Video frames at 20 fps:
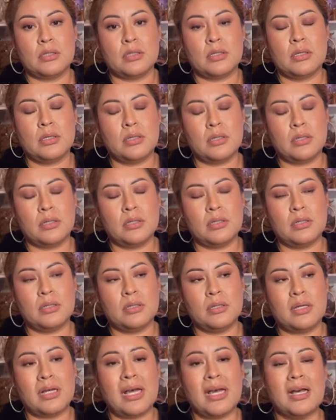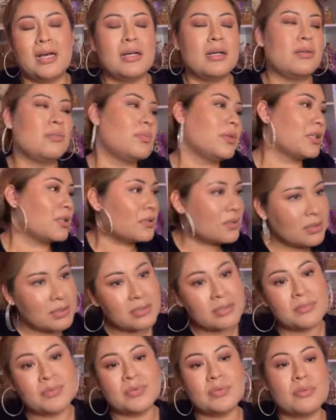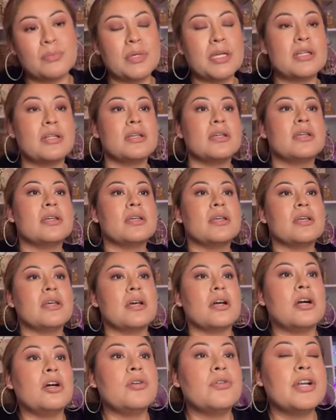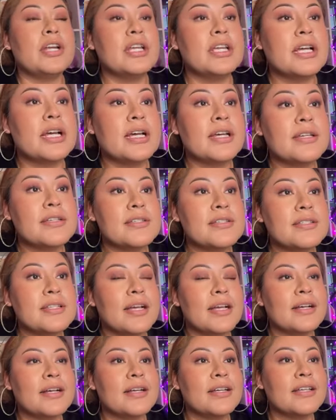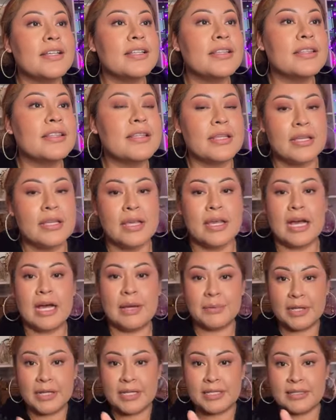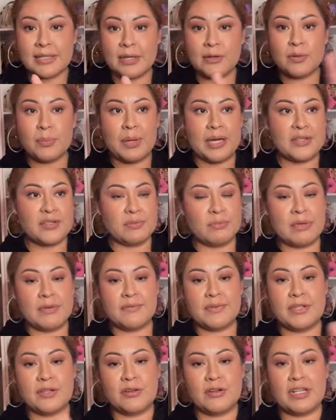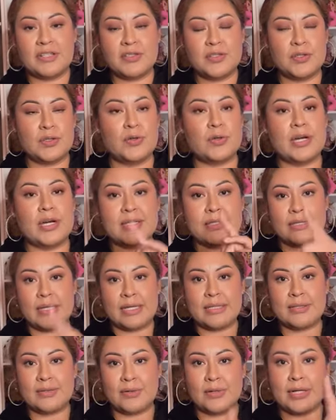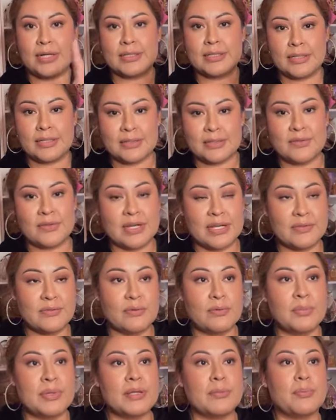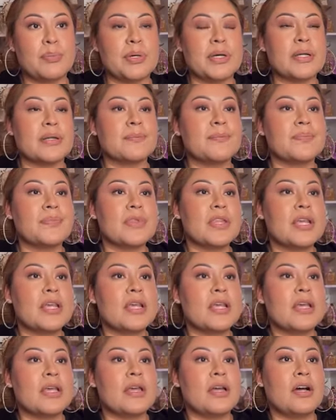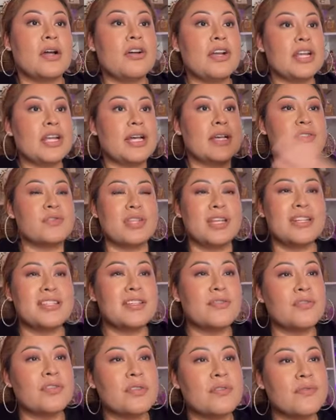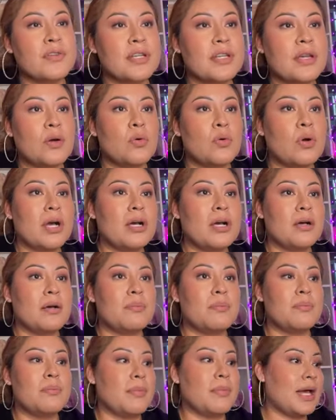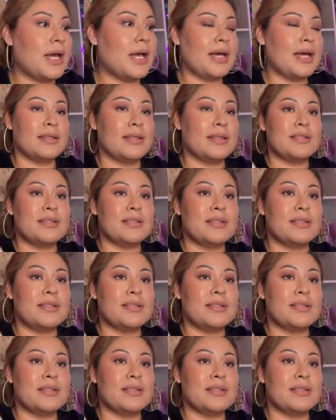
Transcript: oh my god, I'm so mad. Alright, guys. I'm going to say goodbye to my video, not to you guys. I still got to talk to you guys for a bit, but all right guys so that is it for the video um this